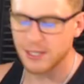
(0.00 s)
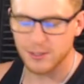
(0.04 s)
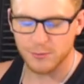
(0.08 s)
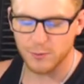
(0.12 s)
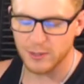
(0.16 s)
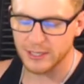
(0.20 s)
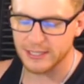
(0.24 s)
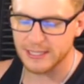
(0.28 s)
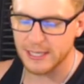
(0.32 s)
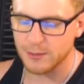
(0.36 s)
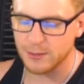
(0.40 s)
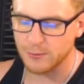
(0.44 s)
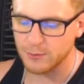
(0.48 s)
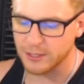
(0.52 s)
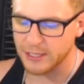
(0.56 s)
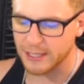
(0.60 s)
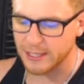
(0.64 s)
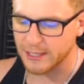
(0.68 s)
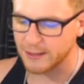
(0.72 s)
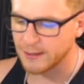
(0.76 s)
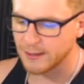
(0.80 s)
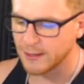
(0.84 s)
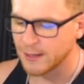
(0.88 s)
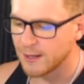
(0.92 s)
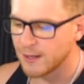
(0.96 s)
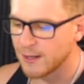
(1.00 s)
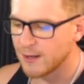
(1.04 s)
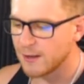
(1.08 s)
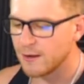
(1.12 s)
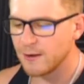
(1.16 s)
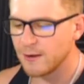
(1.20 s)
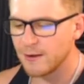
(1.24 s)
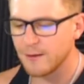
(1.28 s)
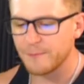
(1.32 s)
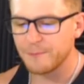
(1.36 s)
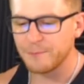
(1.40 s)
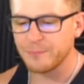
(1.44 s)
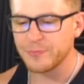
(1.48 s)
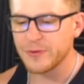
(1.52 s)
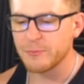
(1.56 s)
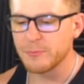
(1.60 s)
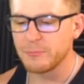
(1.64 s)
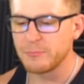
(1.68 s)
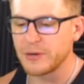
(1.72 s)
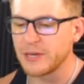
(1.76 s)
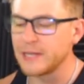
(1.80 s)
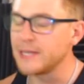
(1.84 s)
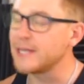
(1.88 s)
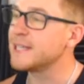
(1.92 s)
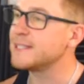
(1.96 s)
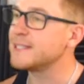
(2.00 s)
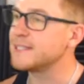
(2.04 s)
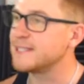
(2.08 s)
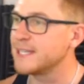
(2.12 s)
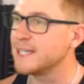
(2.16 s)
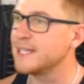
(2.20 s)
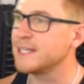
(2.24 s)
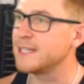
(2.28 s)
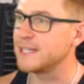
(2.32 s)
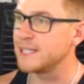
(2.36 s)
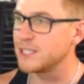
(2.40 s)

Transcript: one day we'll get it um, but it did